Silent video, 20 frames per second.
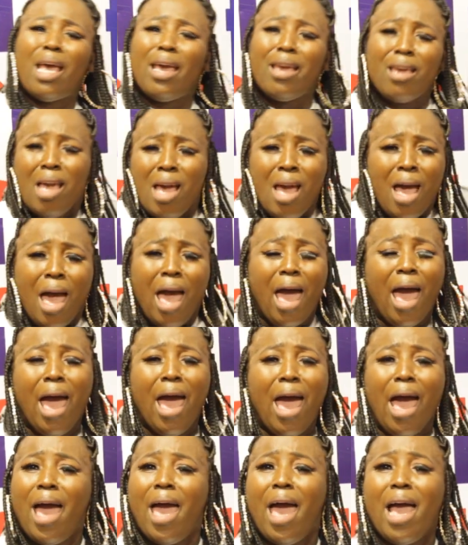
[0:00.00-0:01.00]
say,
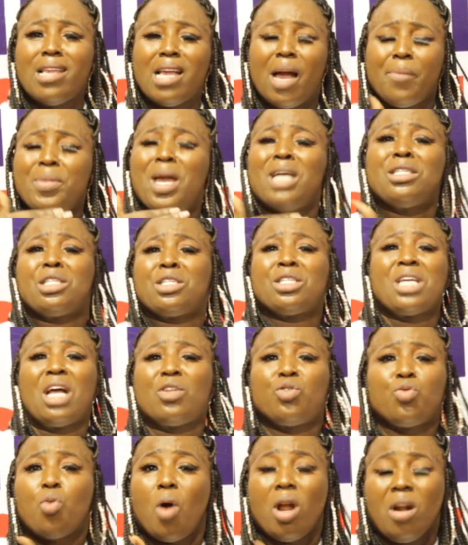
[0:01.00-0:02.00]
and I'm just
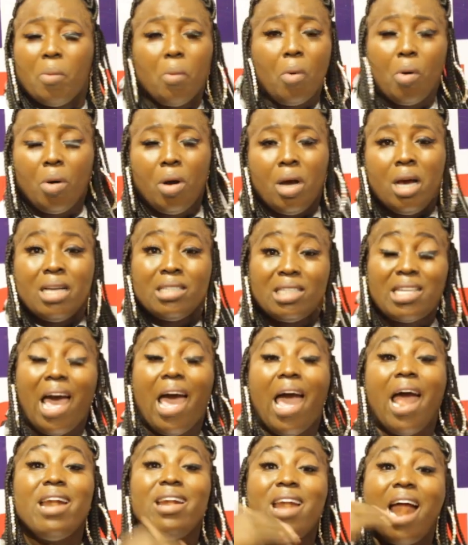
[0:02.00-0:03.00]
start one more. Say,
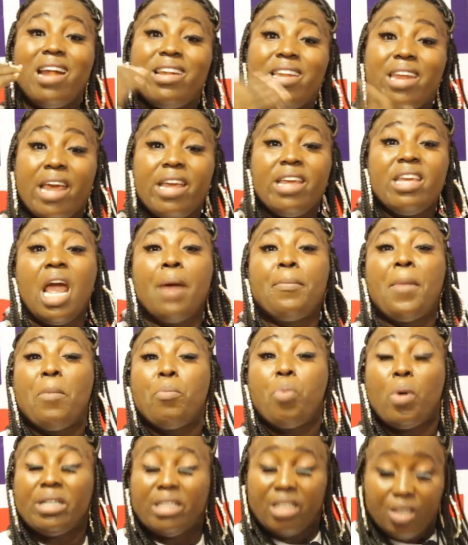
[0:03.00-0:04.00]
and that day, he am a
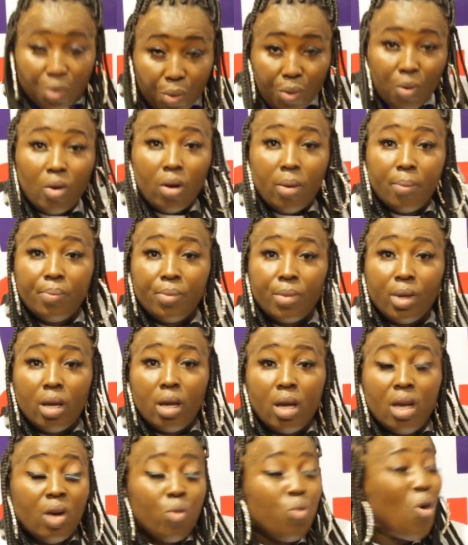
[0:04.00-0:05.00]
body no.
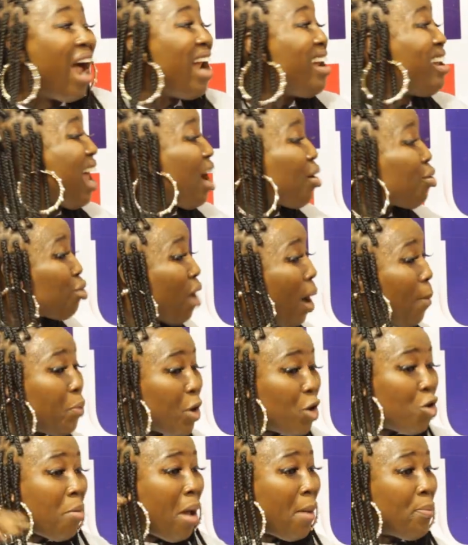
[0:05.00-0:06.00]
One na cry,
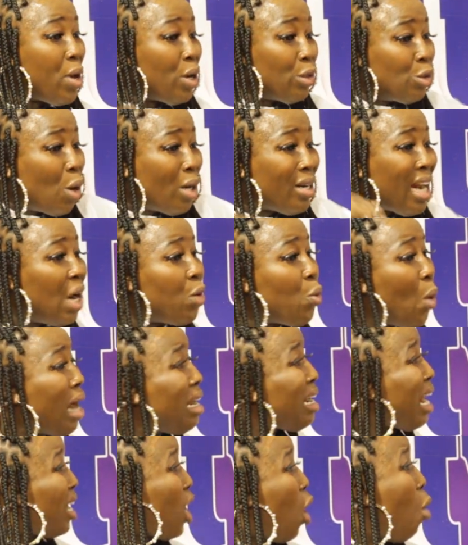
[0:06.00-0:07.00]
we do baby also. Then
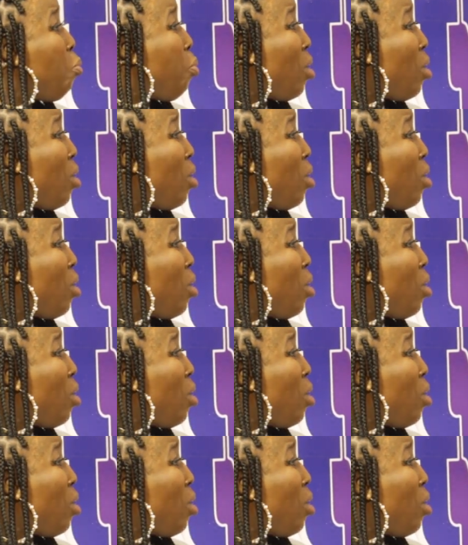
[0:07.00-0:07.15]
one, then now